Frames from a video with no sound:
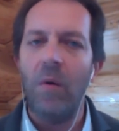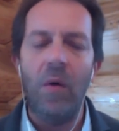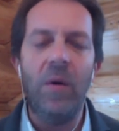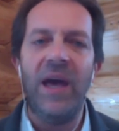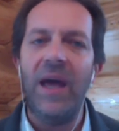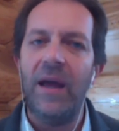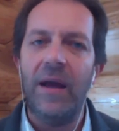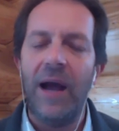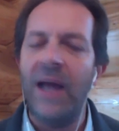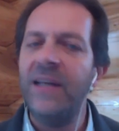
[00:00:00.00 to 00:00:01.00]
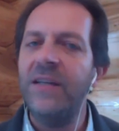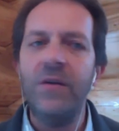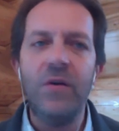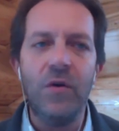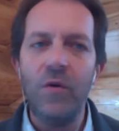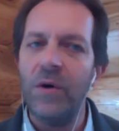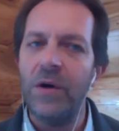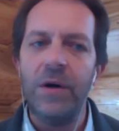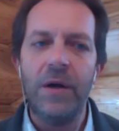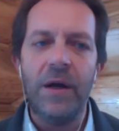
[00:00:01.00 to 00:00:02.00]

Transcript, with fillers: okay i didn't know you were